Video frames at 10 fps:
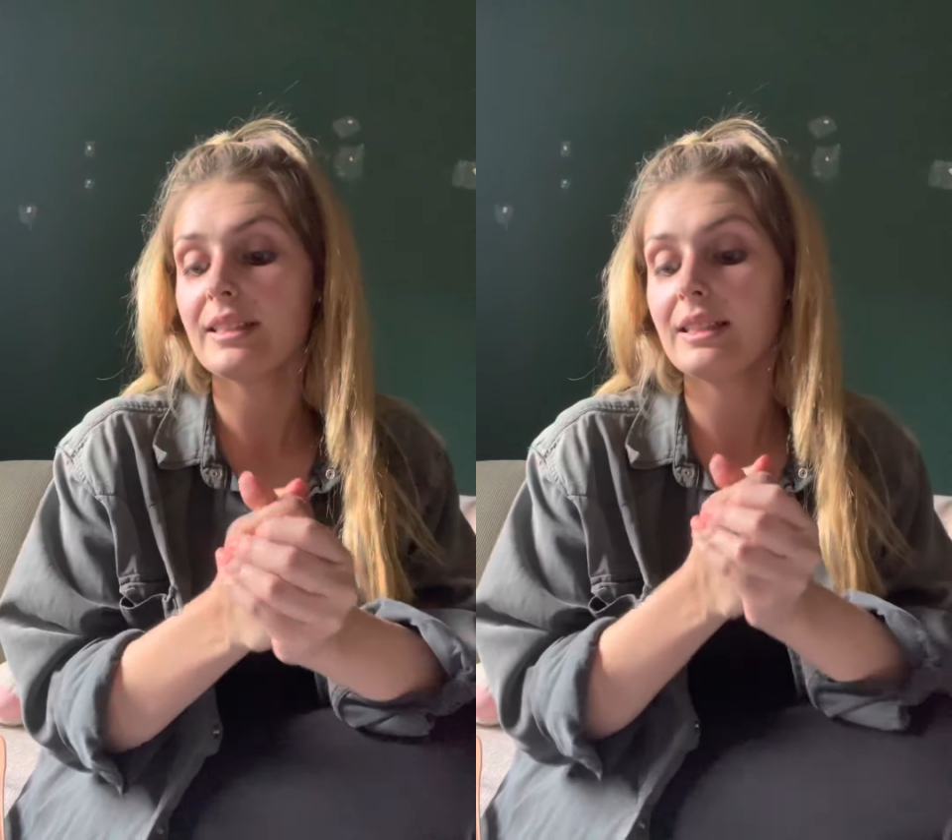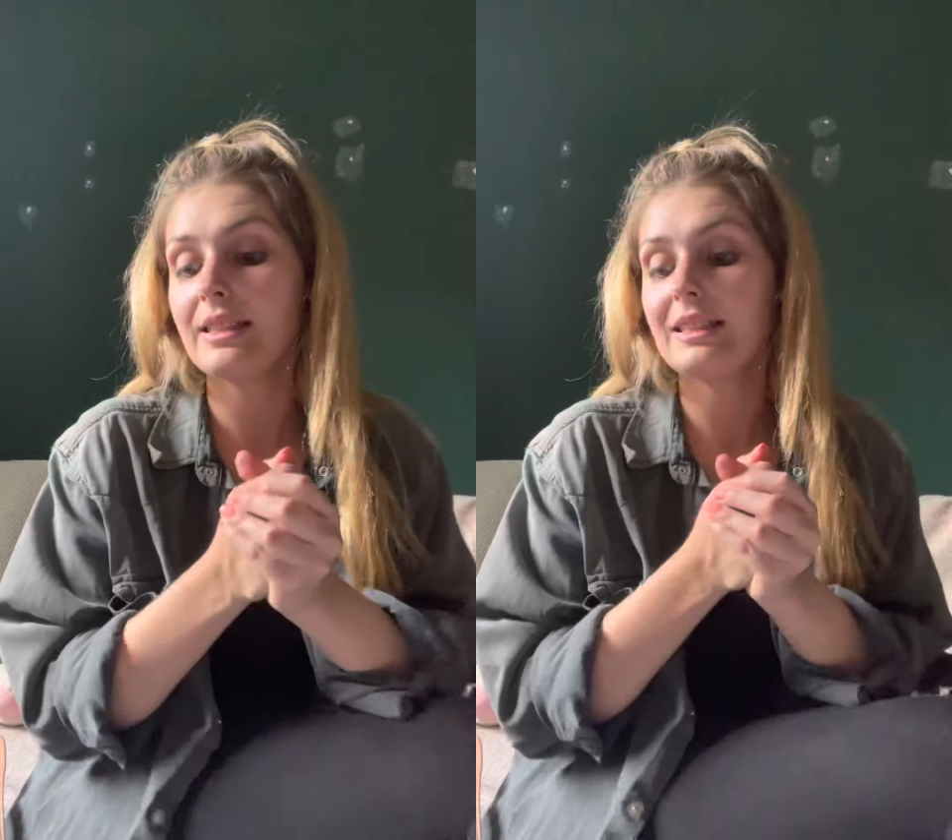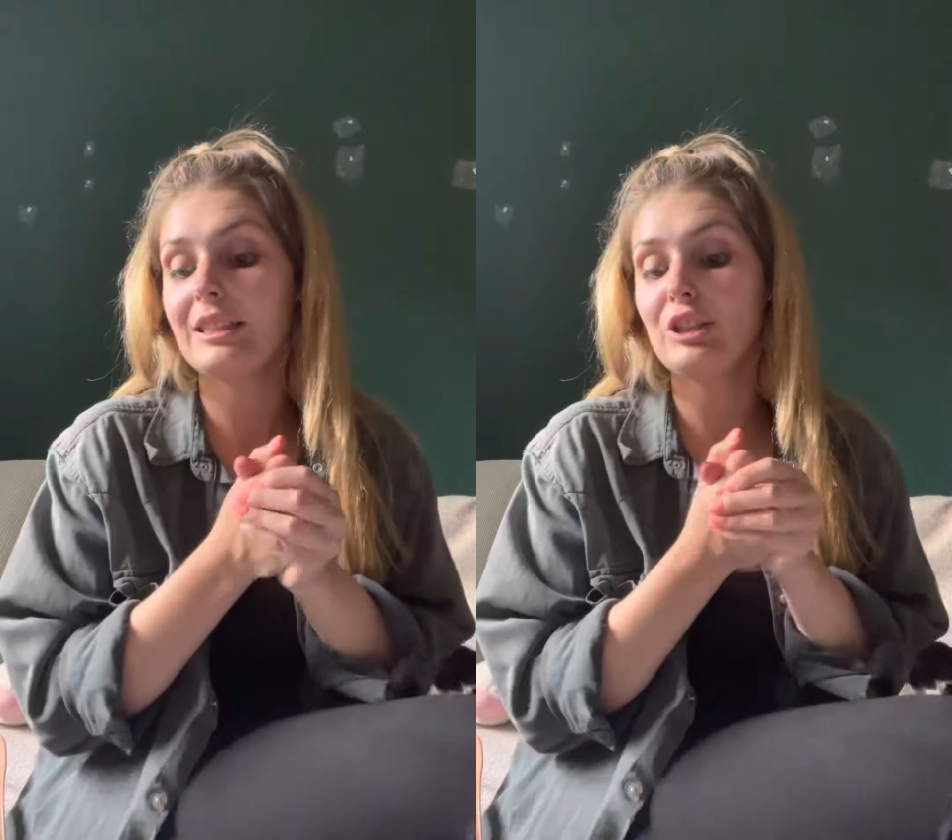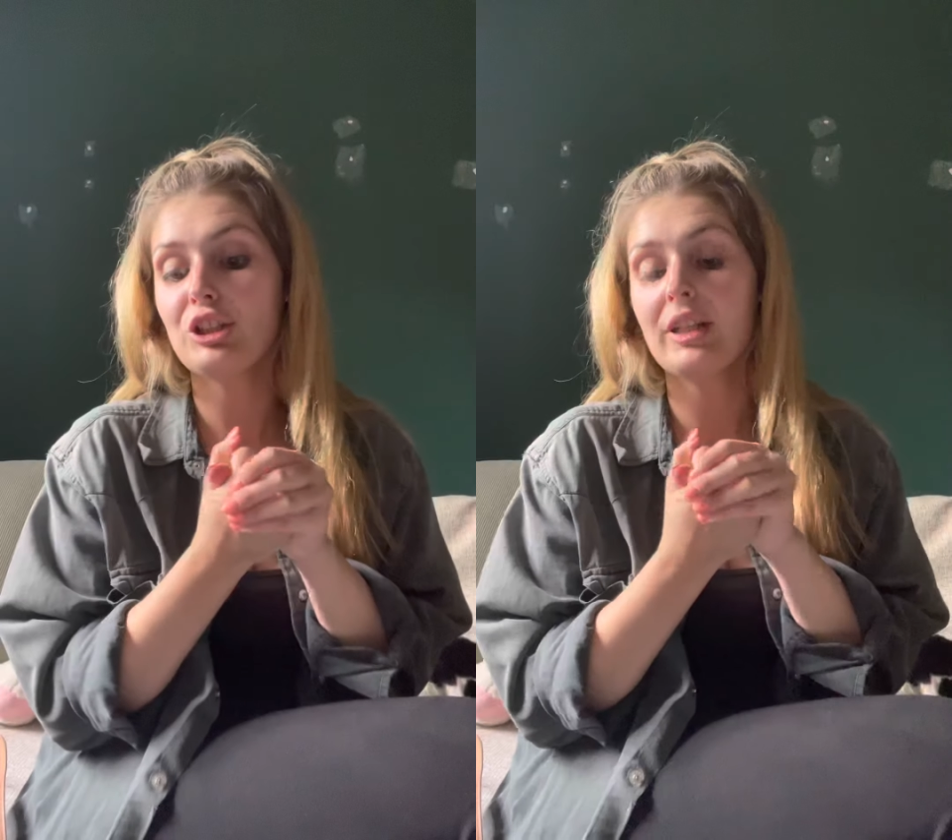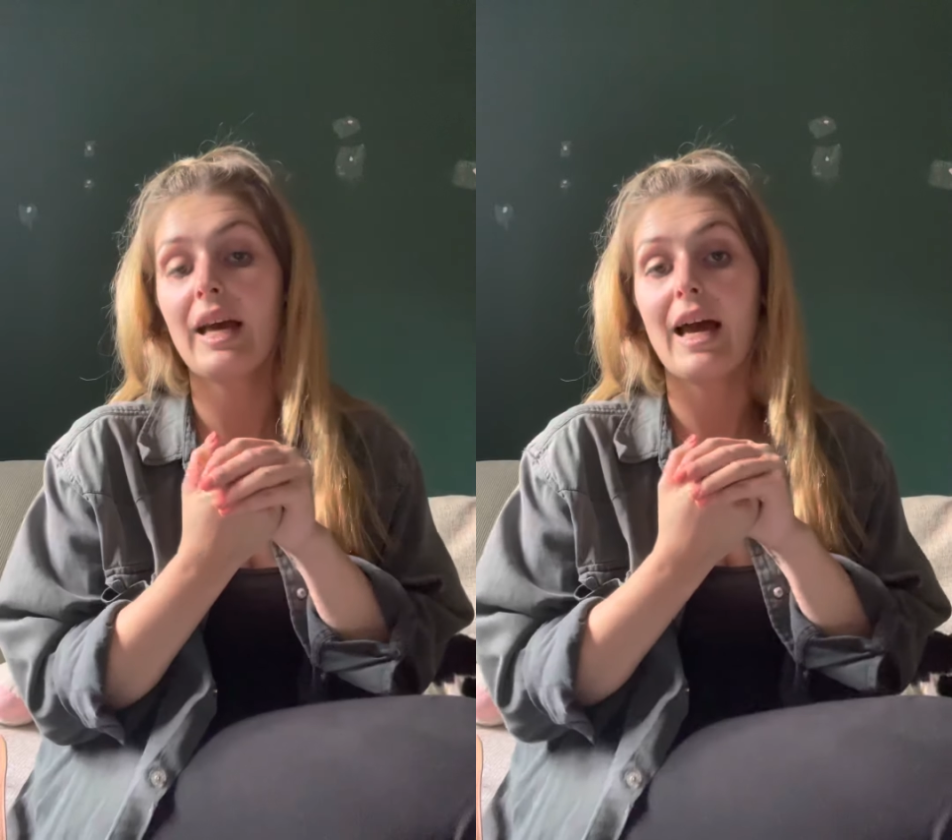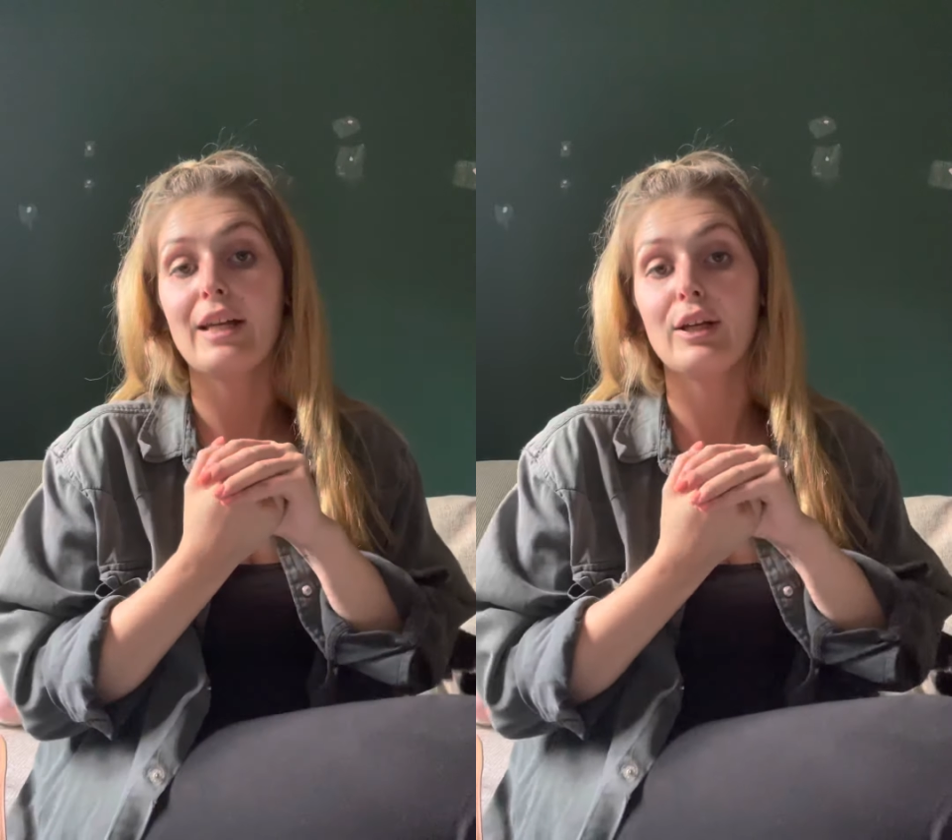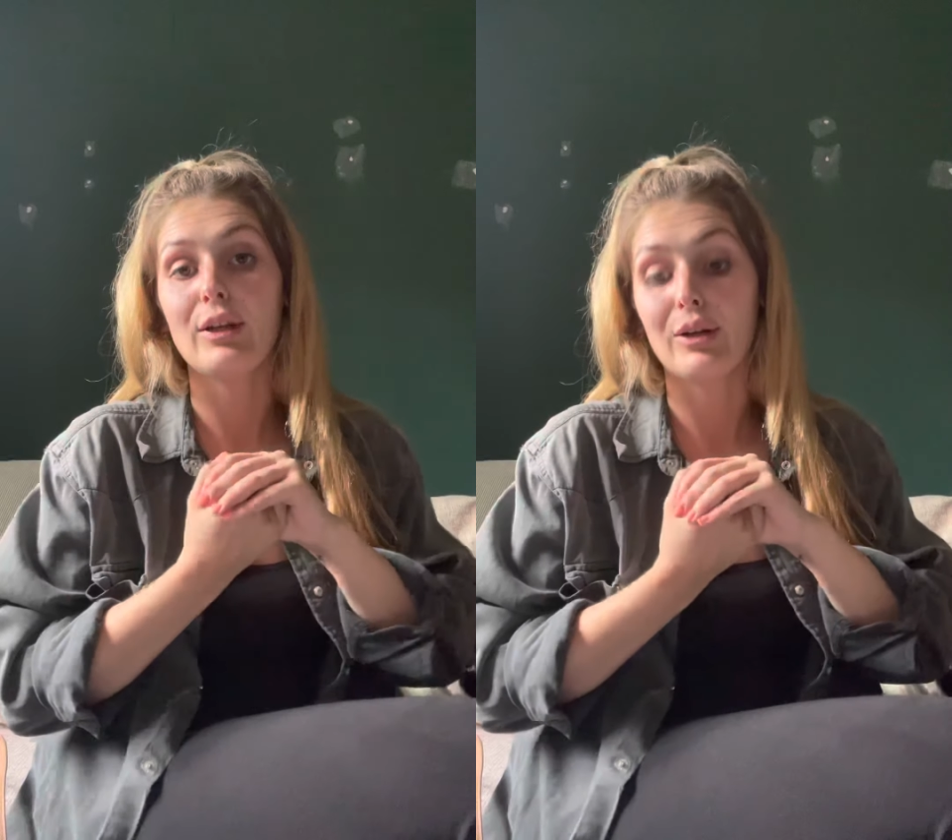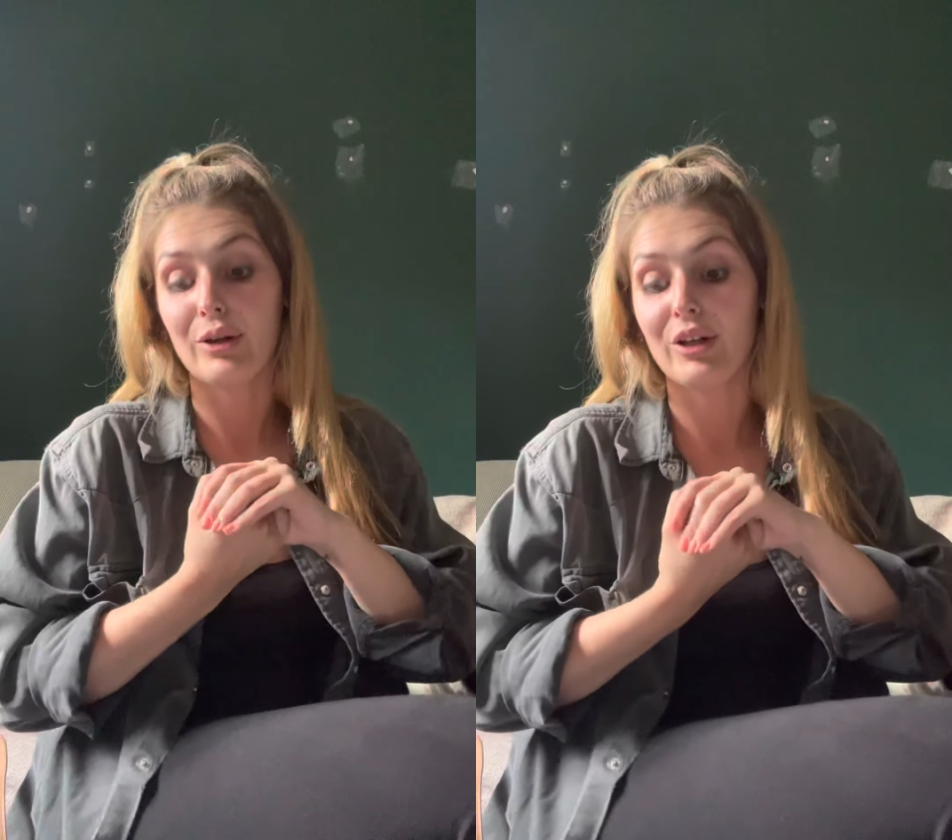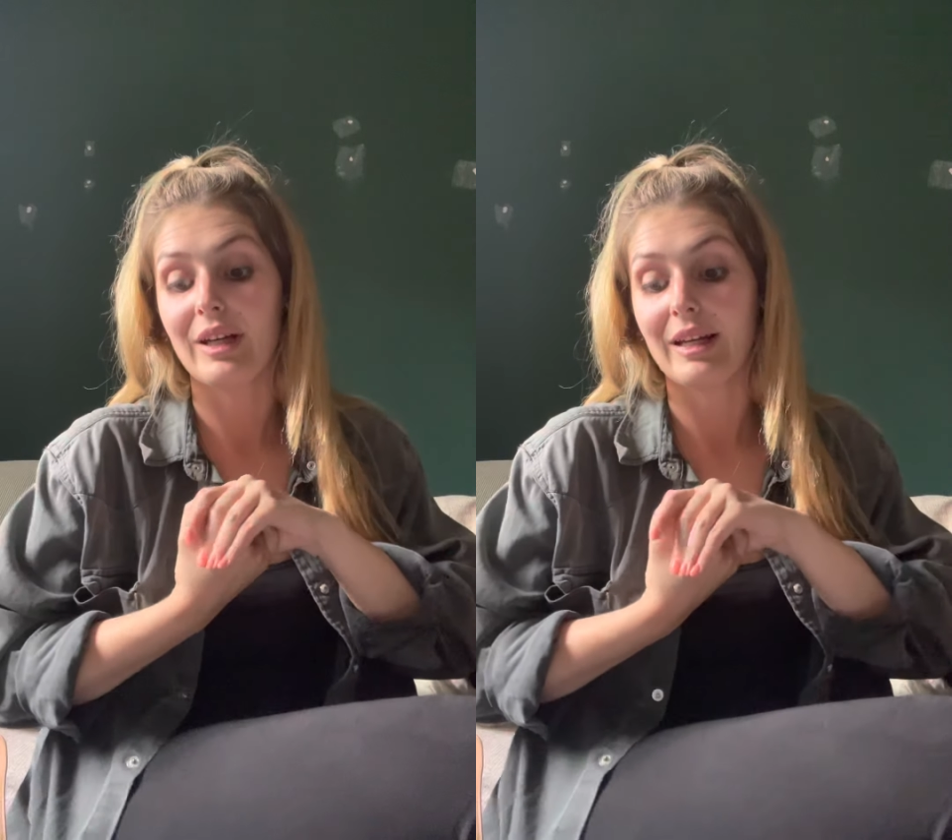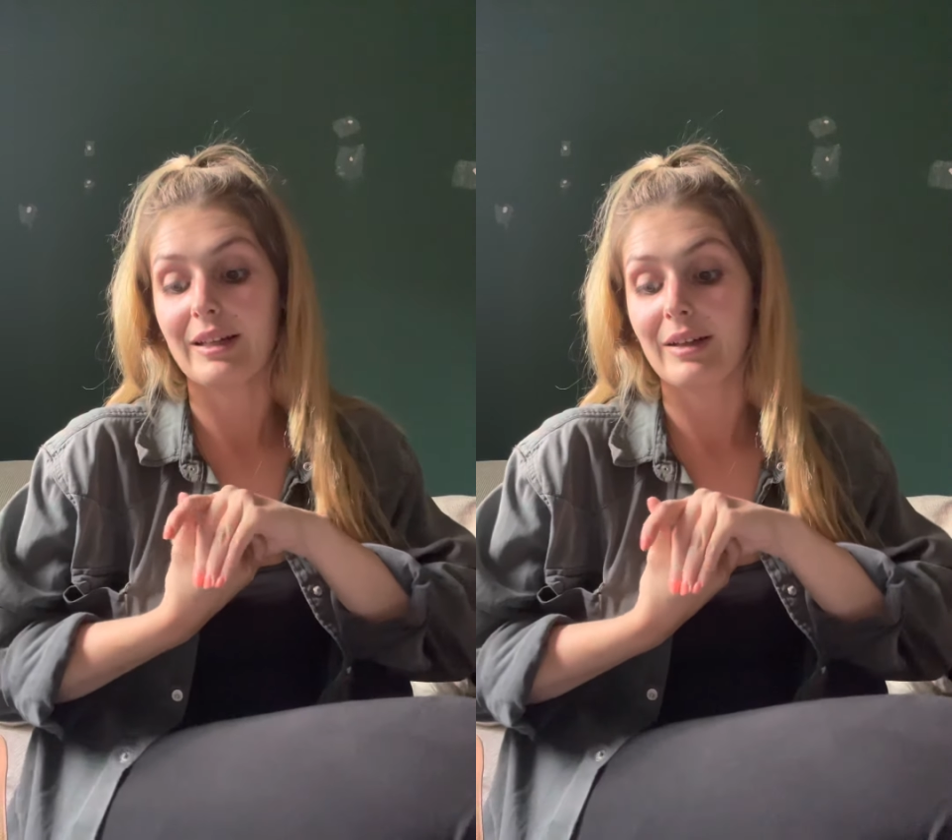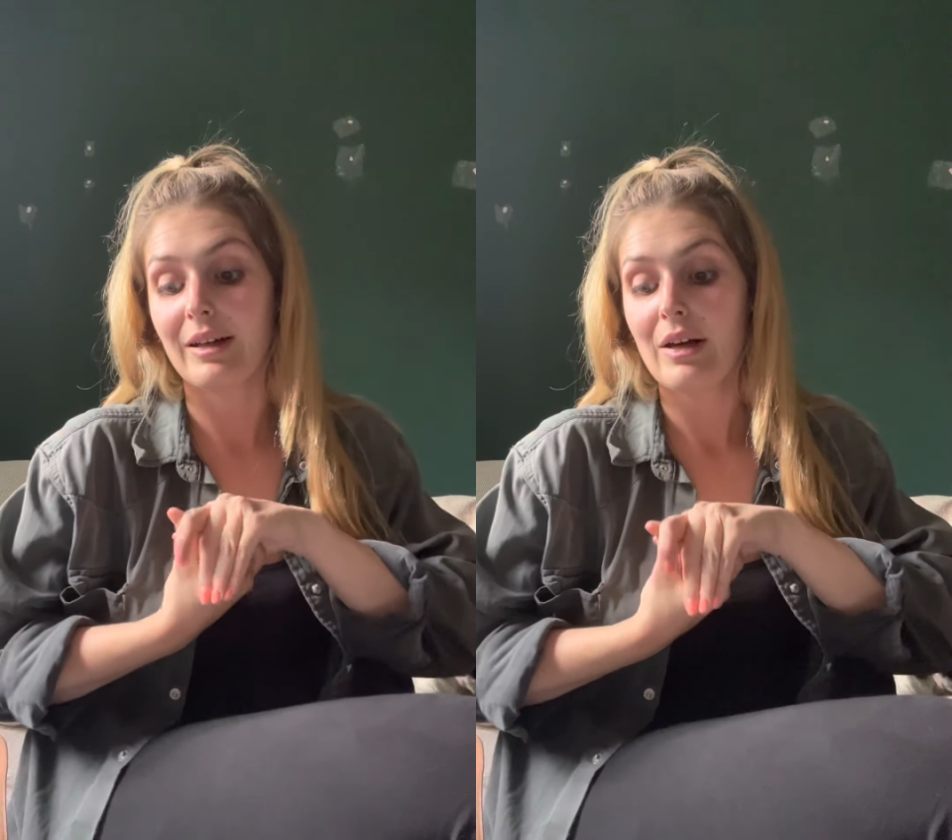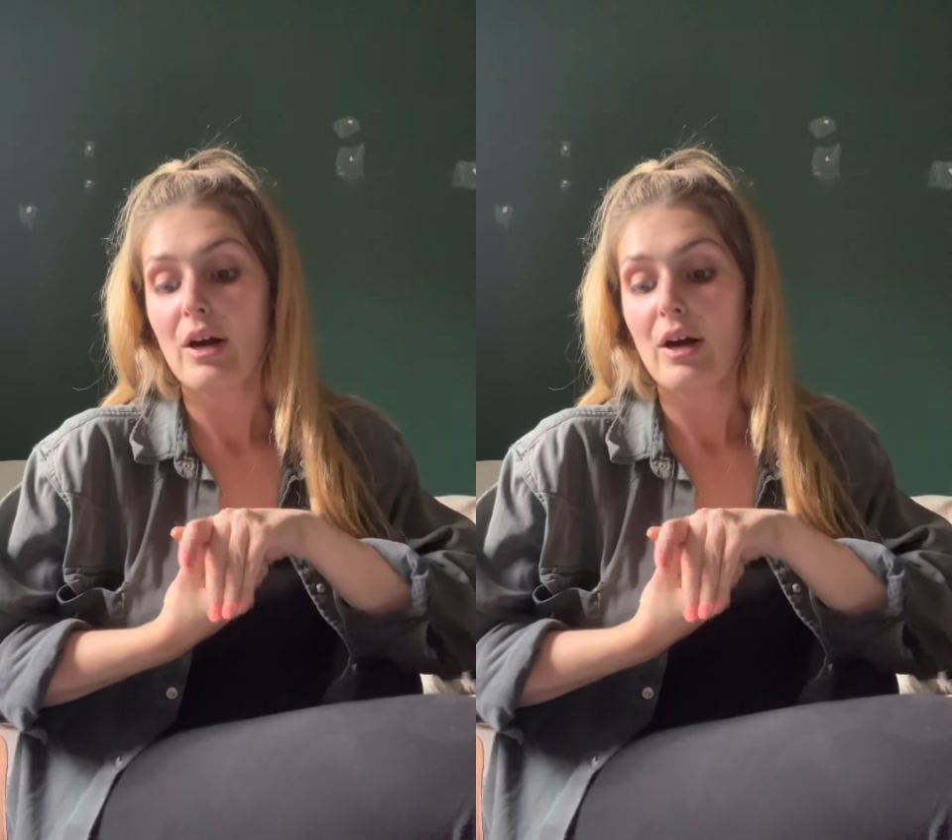in teaching and learning.